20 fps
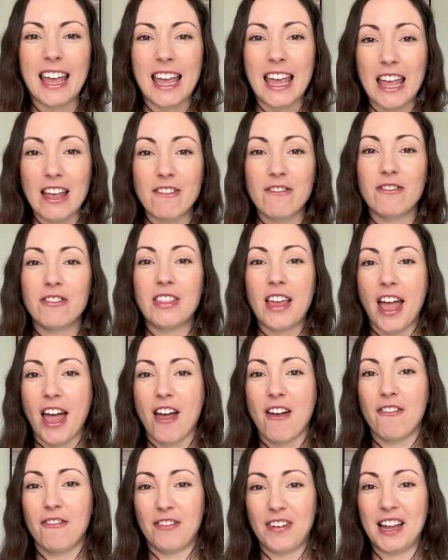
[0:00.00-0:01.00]
if
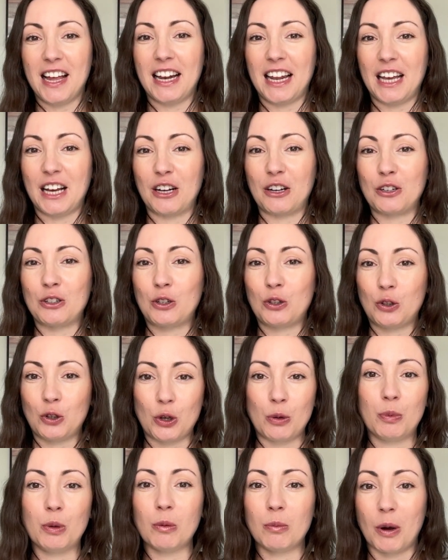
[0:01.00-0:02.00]
they're feeling
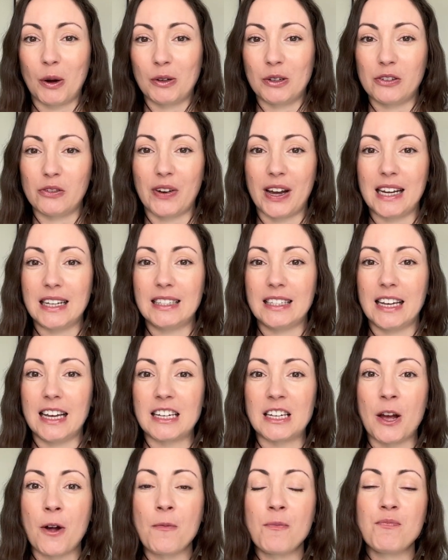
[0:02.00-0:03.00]
super
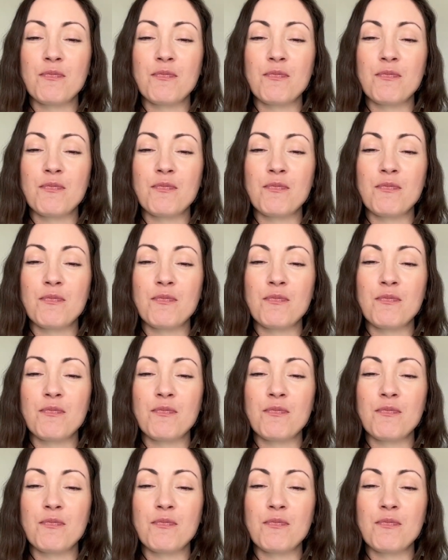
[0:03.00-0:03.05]
motivated,